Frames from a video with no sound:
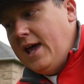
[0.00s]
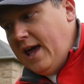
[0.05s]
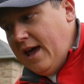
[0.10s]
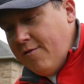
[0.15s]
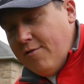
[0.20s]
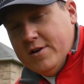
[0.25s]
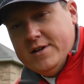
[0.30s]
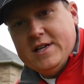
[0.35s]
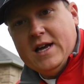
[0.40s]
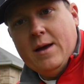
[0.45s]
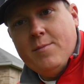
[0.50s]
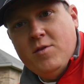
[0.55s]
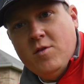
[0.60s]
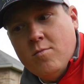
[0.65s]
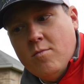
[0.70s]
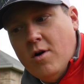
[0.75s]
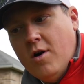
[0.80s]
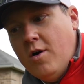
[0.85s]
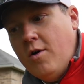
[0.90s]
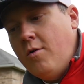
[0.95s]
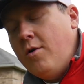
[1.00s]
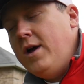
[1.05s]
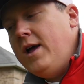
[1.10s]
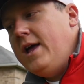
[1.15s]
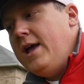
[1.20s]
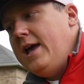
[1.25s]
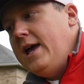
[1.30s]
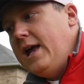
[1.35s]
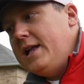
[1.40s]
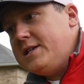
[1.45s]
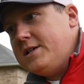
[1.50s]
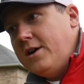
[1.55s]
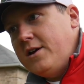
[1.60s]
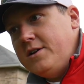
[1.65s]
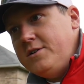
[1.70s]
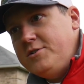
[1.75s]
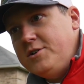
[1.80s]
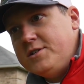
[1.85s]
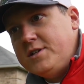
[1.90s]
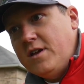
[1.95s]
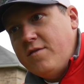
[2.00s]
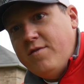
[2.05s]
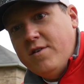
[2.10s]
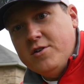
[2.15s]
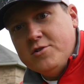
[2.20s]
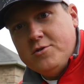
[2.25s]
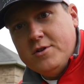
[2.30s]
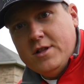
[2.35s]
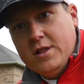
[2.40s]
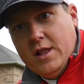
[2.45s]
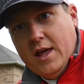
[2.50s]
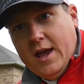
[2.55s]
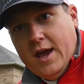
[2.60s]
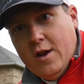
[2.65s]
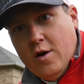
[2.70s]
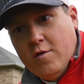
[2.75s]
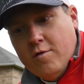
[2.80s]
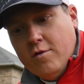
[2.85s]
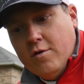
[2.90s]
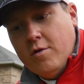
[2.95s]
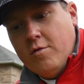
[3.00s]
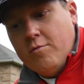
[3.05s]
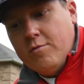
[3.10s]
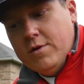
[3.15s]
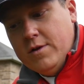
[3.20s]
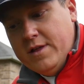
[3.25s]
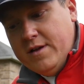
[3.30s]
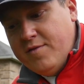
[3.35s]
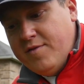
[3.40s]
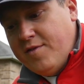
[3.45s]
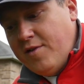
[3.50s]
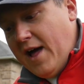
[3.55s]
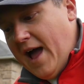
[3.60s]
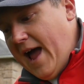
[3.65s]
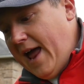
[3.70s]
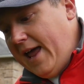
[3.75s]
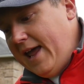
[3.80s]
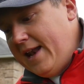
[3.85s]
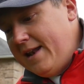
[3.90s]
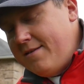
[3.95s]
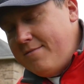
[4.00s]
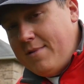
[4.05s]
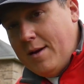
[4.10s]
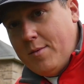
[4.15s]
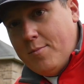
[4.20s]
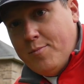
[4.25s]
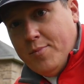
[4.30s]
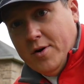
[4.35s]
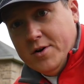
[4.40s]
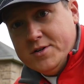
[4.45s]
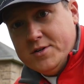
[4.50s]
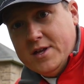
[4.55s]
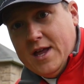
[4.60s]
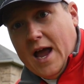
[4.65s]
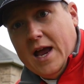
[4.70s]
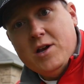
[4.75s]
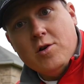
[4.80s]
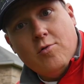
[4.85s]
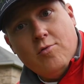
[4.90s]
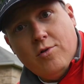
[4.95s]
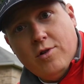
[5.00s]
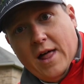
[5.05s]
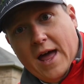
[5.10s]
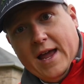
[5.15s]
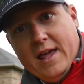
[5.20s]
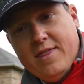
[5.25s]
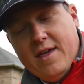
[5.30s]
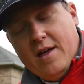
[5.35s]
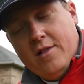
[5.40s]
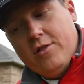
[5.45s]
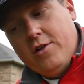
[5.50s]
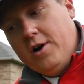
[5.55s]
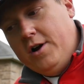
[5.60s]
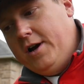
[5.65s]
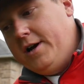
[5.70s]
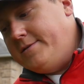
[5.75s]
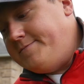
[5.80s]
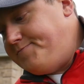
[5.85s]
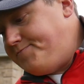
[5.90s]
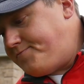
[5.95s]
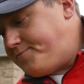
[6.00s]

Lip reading: Every time you mow, it's going to just eventually lay it over really flat, and personally I don't like that look.